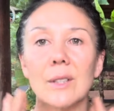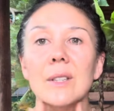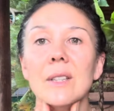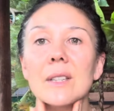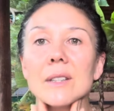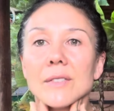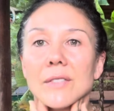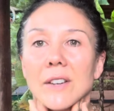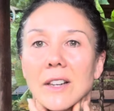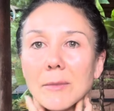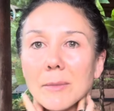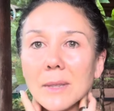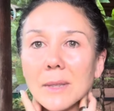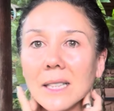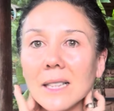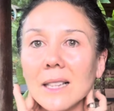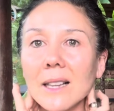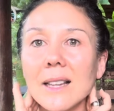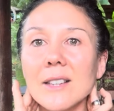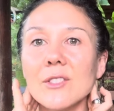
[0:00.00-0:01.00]
if I've been
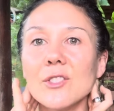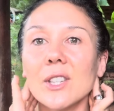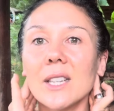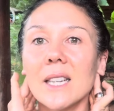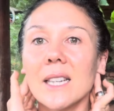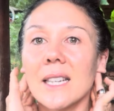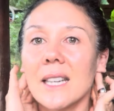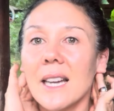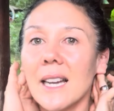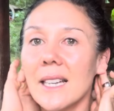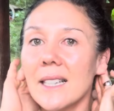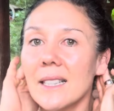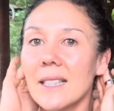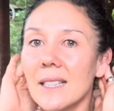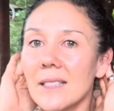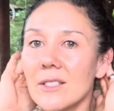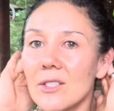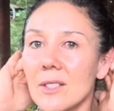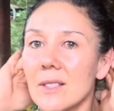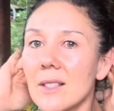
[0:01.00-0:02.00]
clenching at night, it
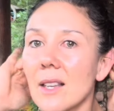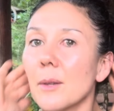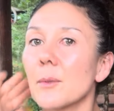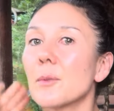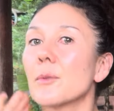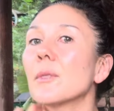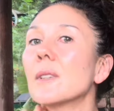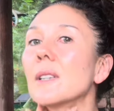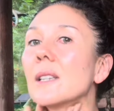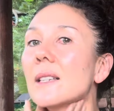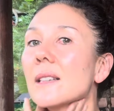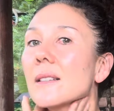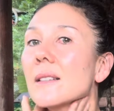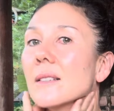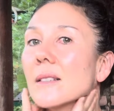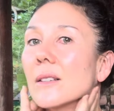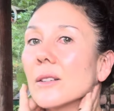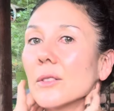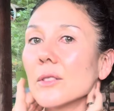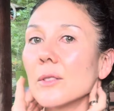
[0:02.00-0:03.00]
just helps release
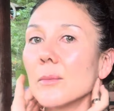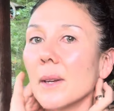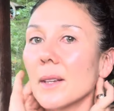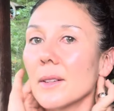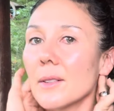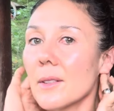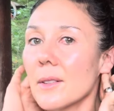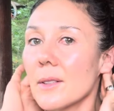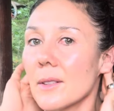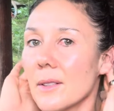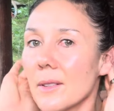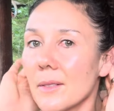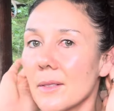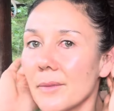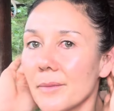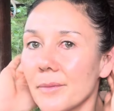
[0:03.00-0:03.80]
those muscles.